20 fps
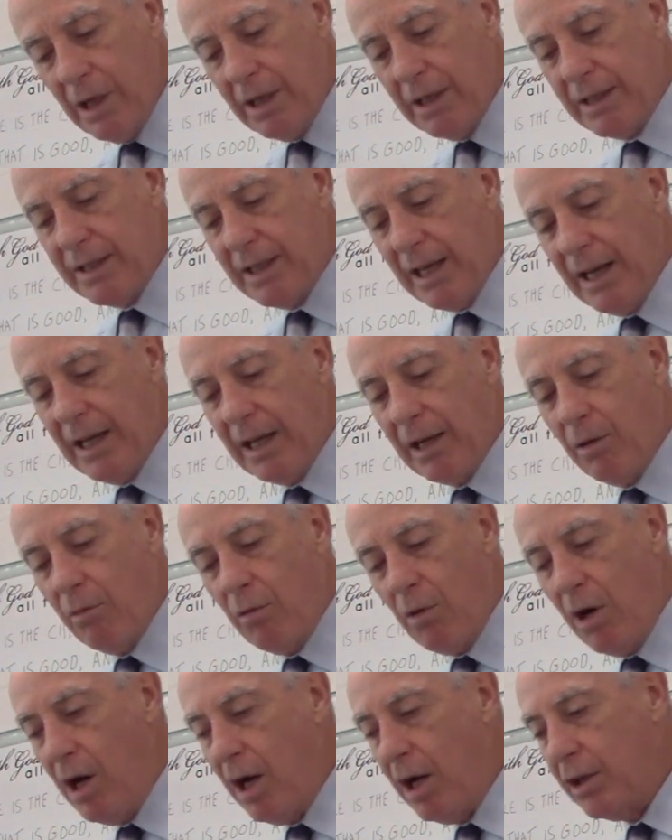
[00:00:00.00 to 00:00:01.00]
and setting a
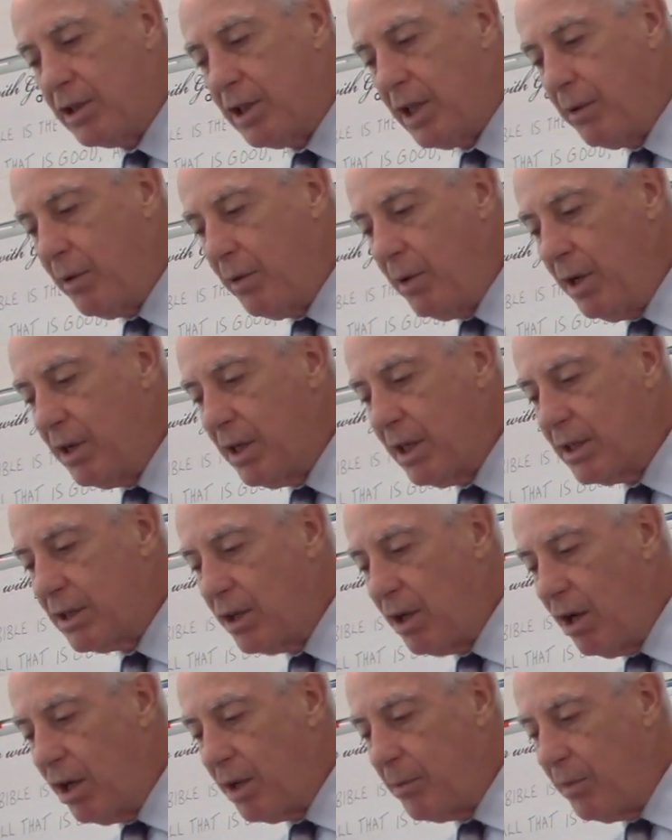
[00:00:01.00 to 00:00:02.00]
watch. Now we want to just
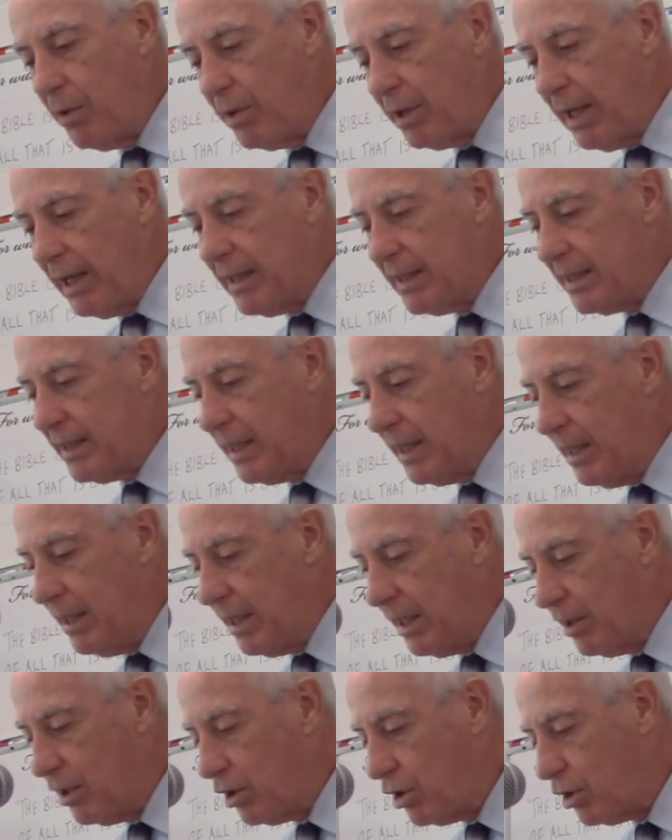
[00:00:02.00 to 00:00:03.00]
talk about that
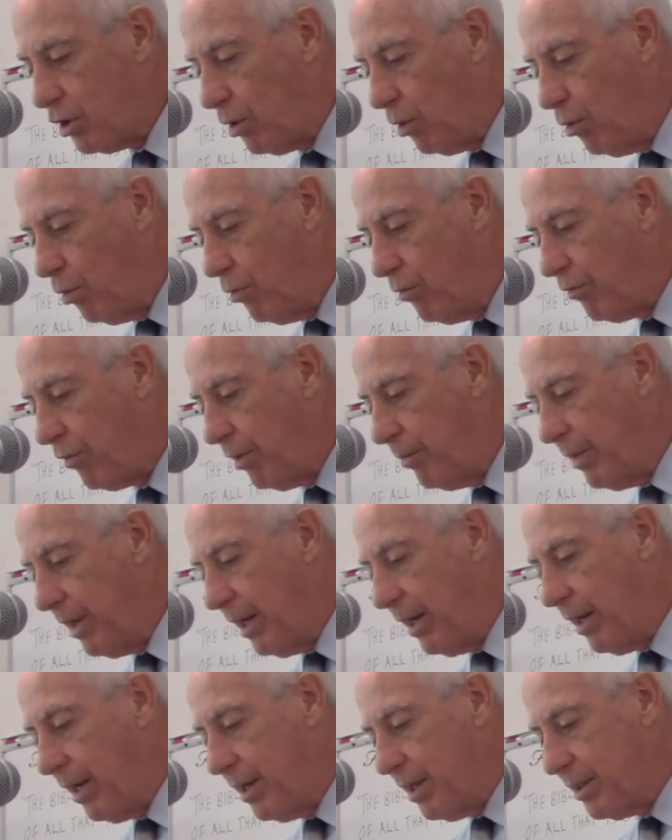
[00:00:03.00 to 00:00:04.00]
sealing the stone for a
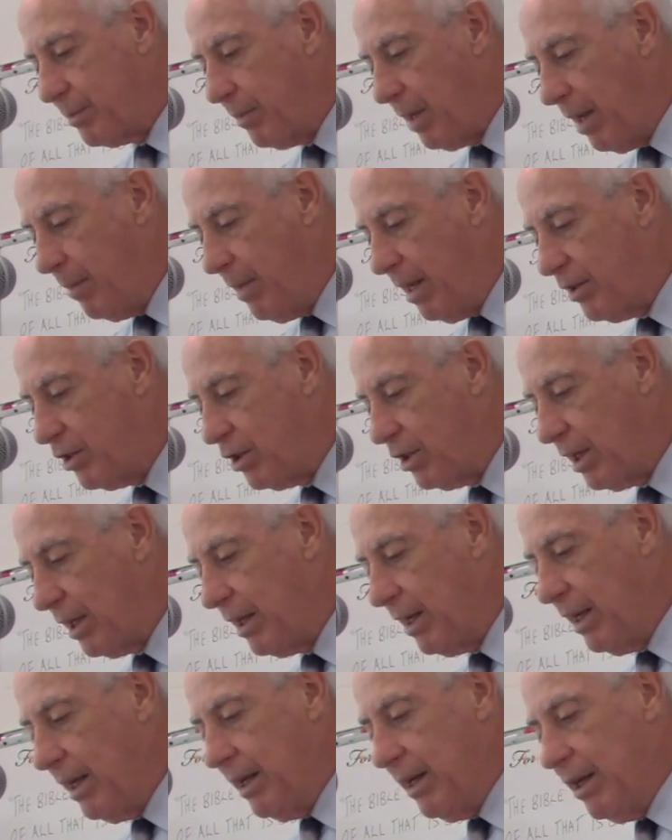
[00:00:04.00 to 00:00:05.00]
minute. I mentioned
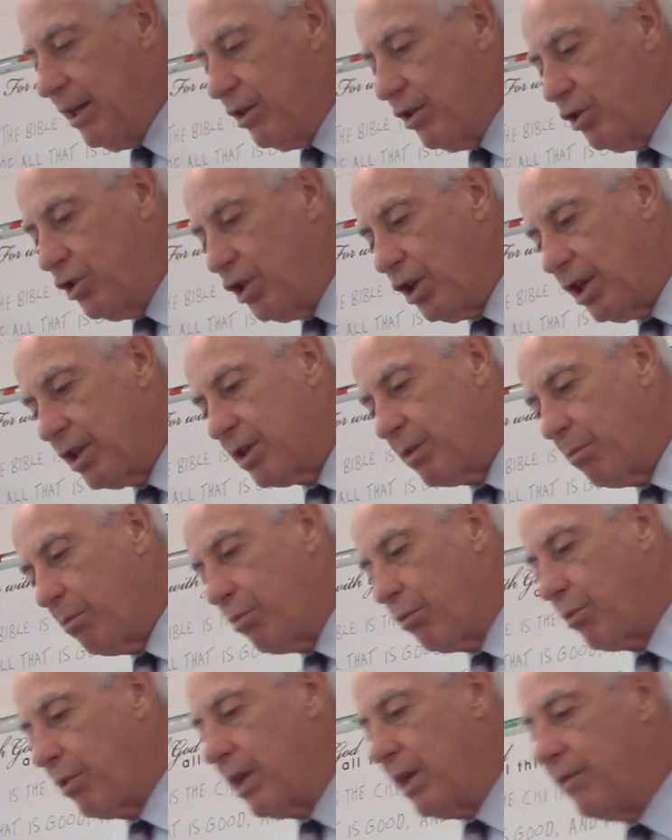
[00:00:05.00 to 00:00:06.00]
it just
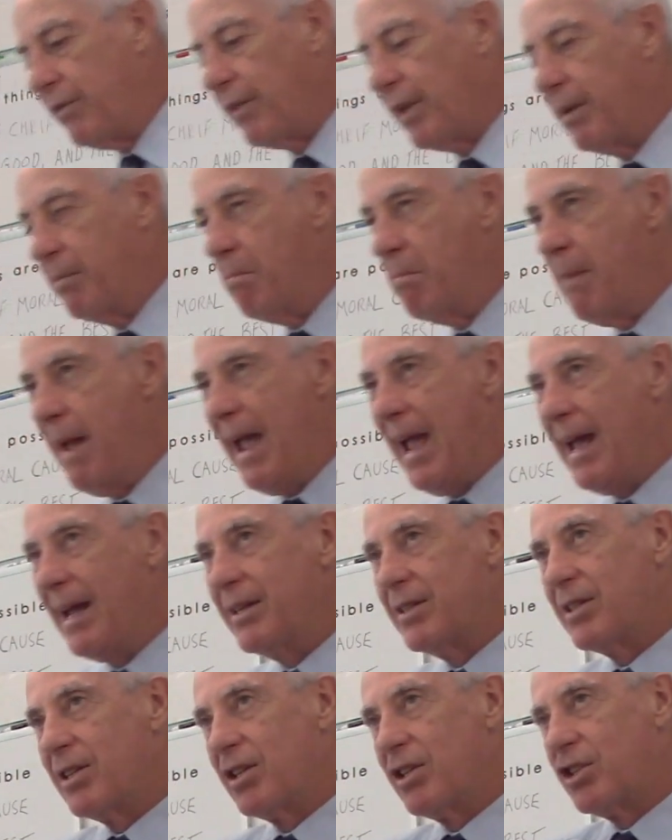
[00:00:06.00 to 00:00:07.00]
briefly.
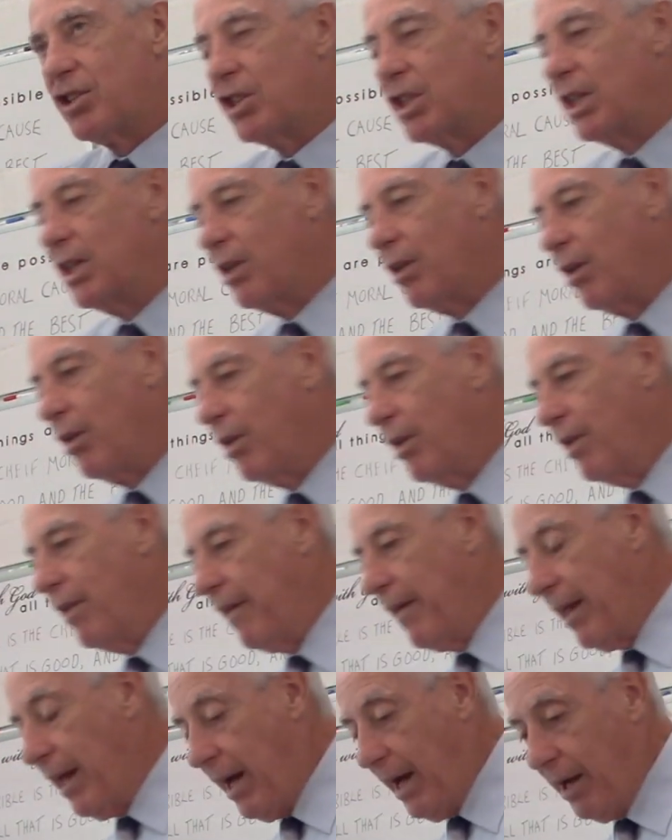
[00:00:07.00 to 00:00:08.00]
Man's seal
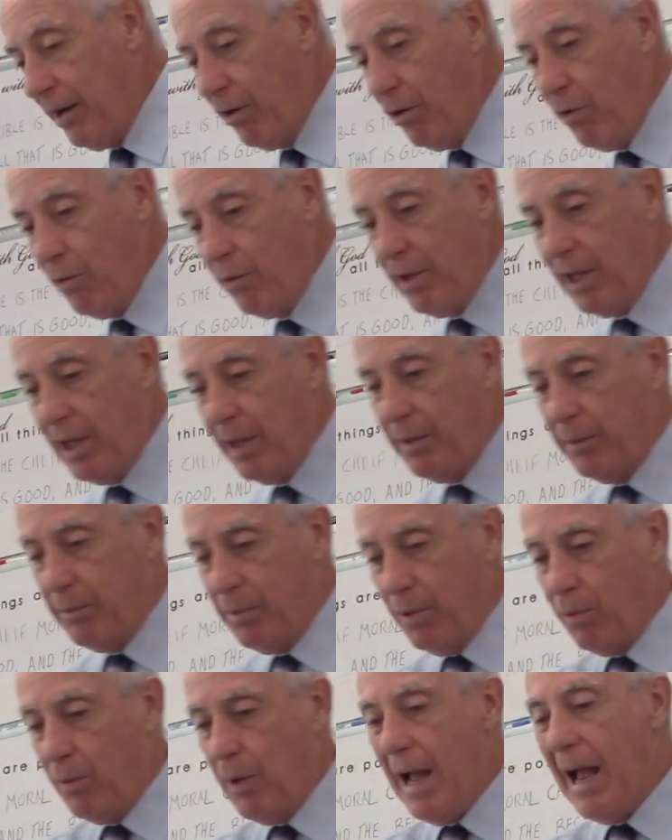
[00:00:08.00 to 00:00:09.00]
I don't know whether they
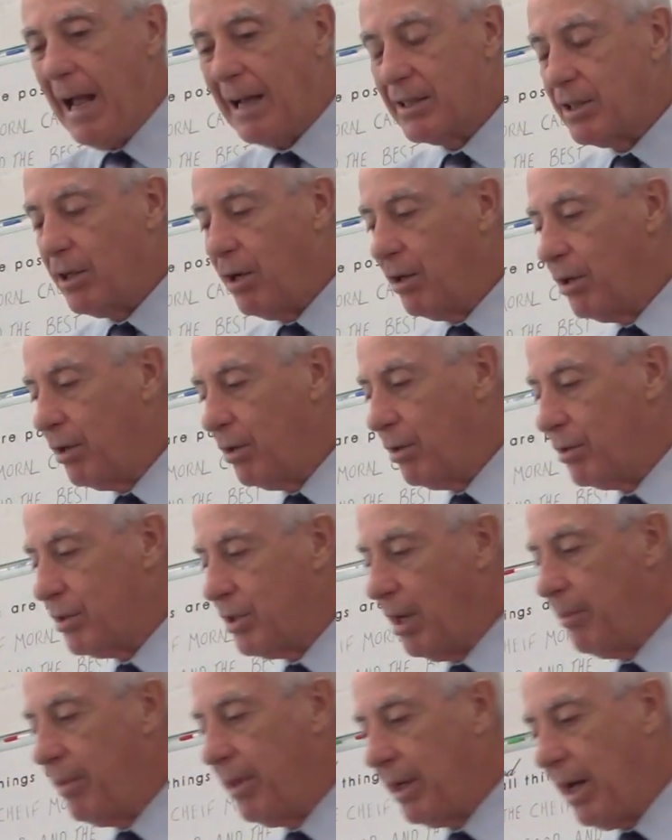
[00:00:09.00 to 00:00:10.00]
put wax on it or
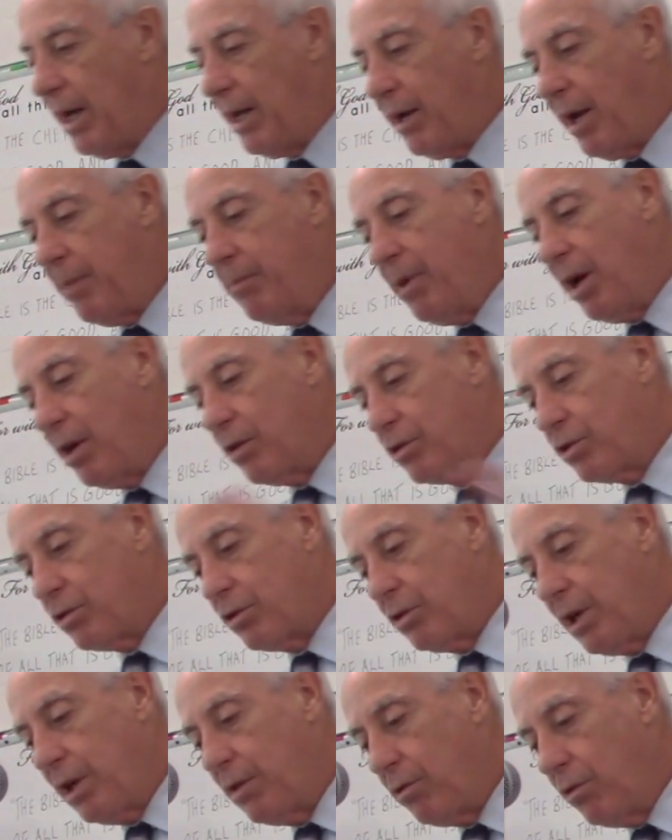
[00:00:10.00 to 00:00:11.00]
something. I'm not
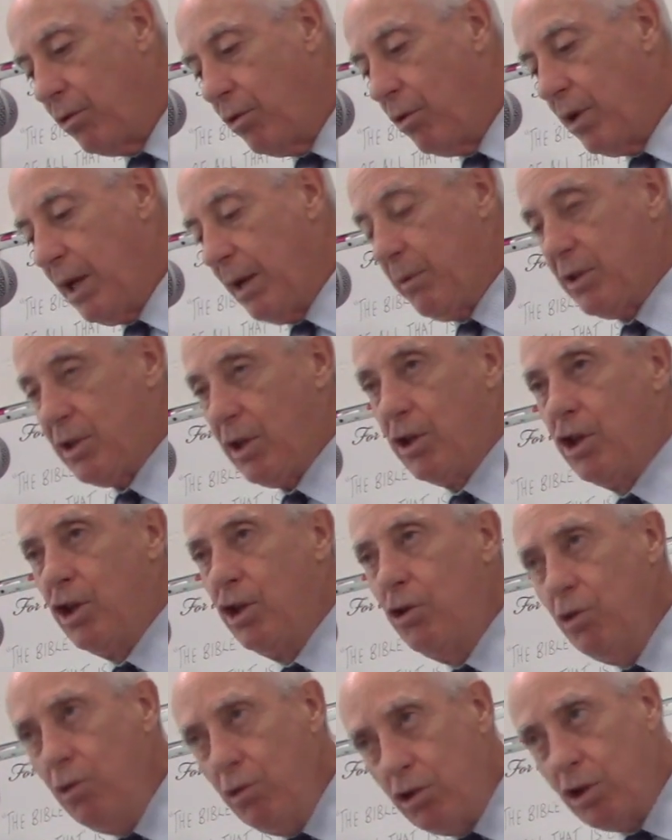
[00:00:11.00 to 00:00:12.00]
sure. I don't know. It was a
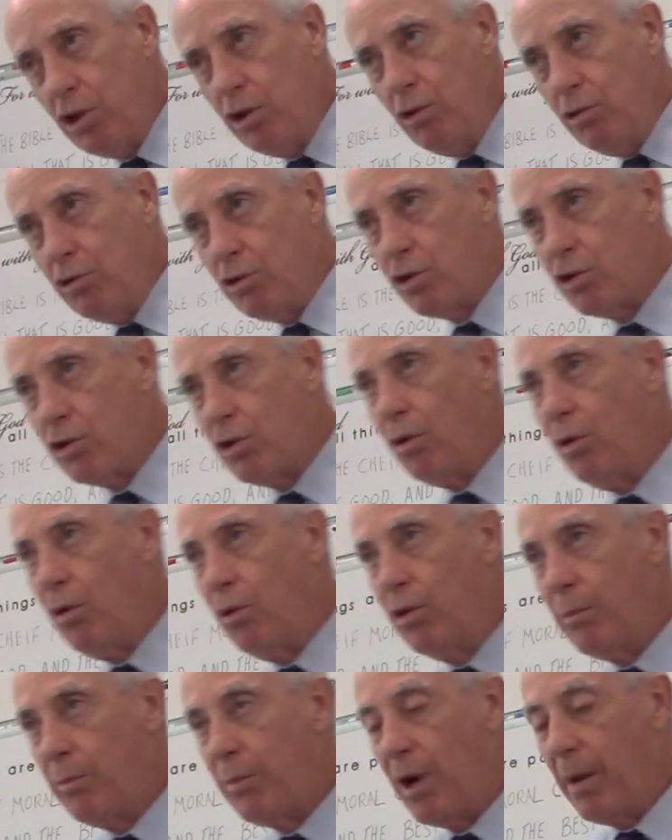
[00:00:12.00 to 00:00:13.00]
huge, huge
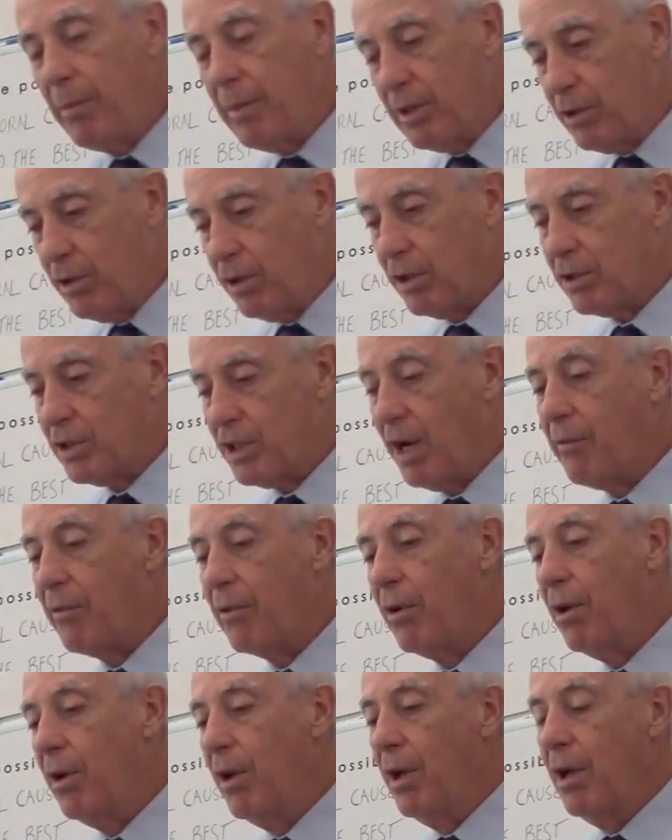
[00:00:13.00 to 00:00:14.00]
stone. Probably took
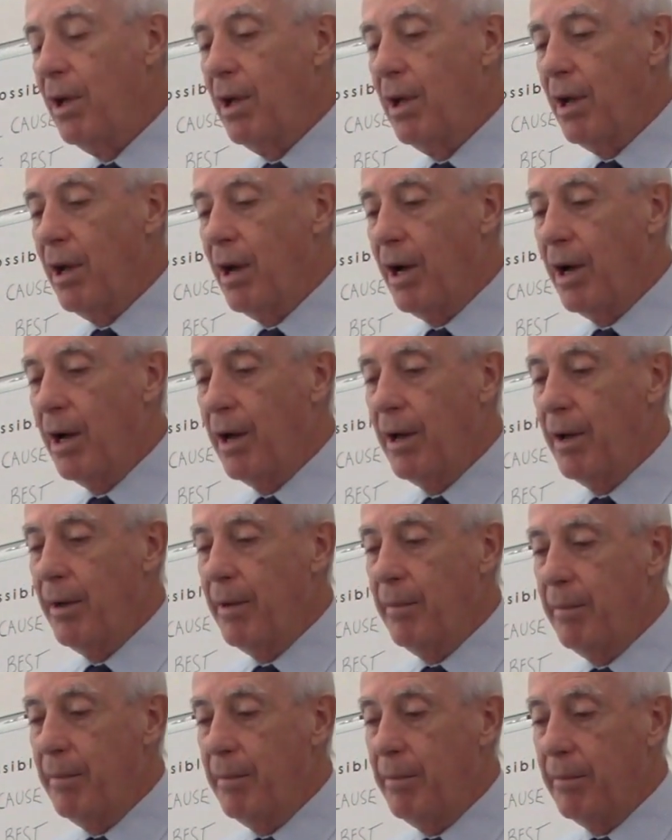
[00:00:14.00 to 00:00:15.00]
several
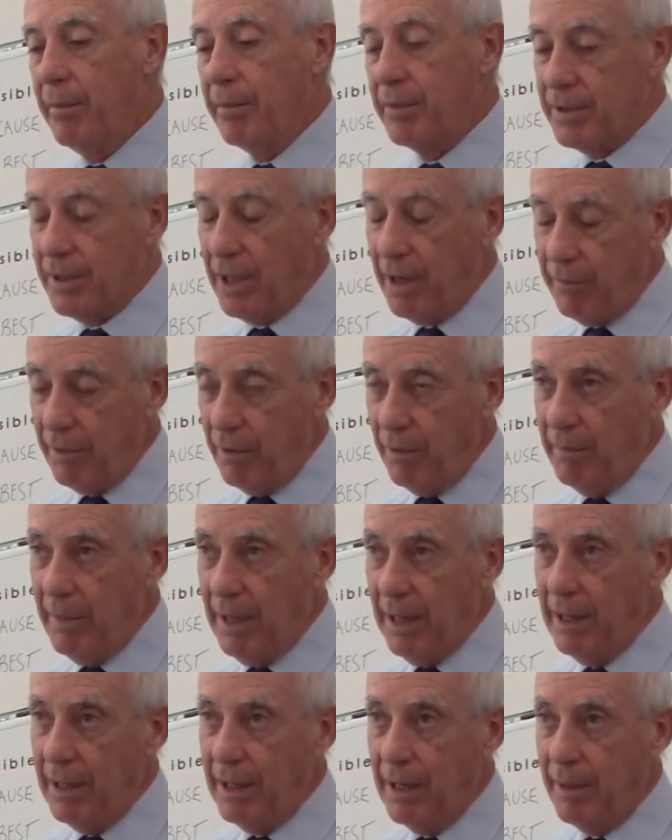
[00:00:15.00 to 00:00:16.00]

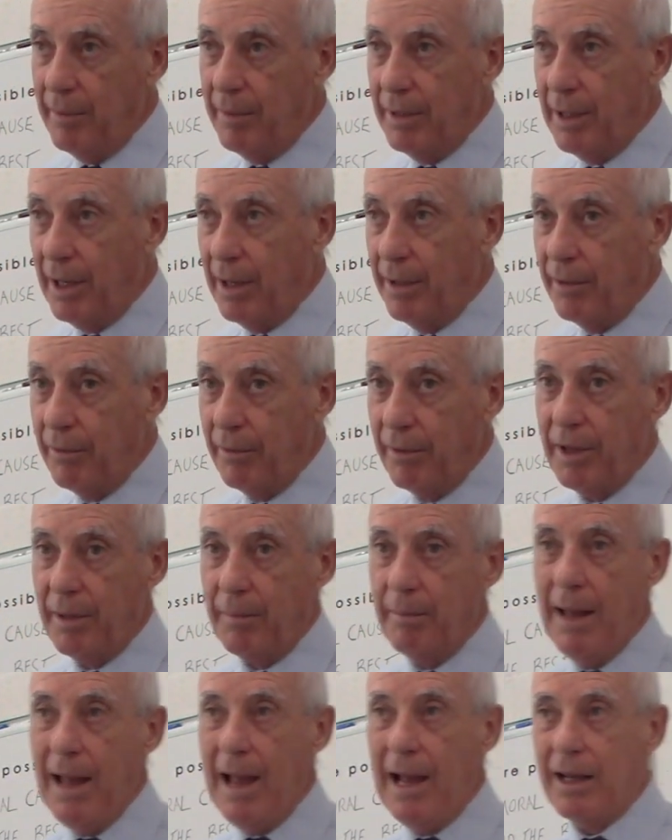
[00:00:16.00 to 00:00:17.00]
men. I mean, I don't think
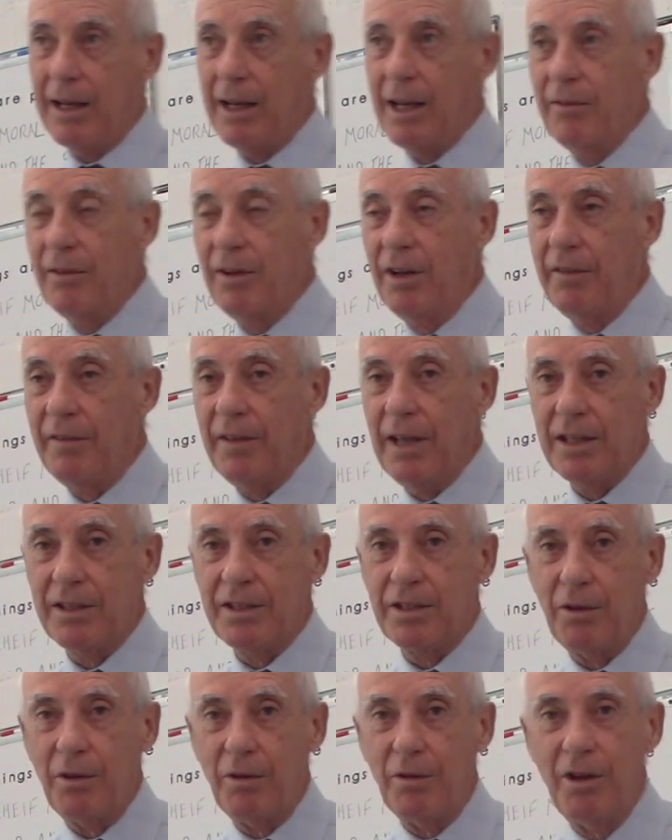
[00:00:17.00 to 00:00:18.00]
Matt could even lift that
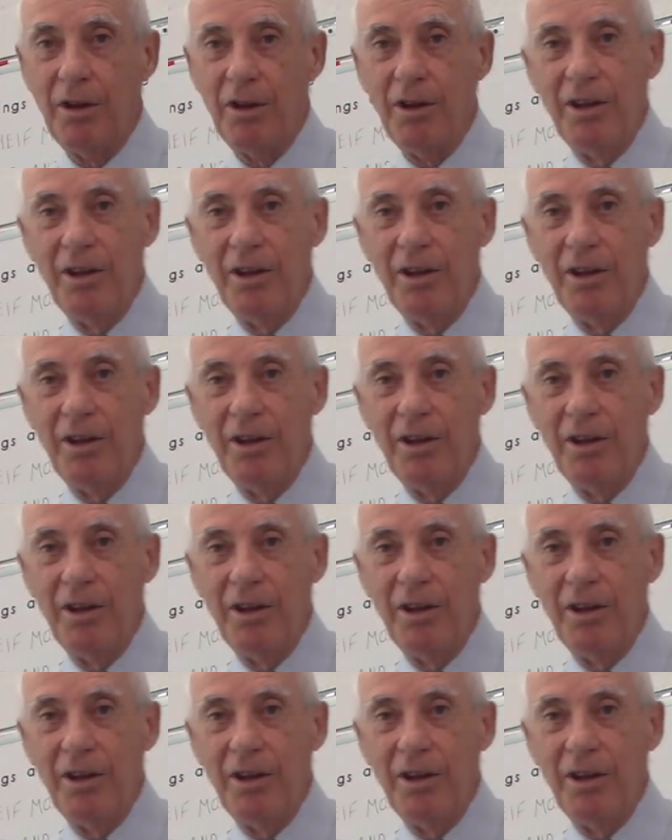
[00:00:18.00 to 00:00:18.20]
stone.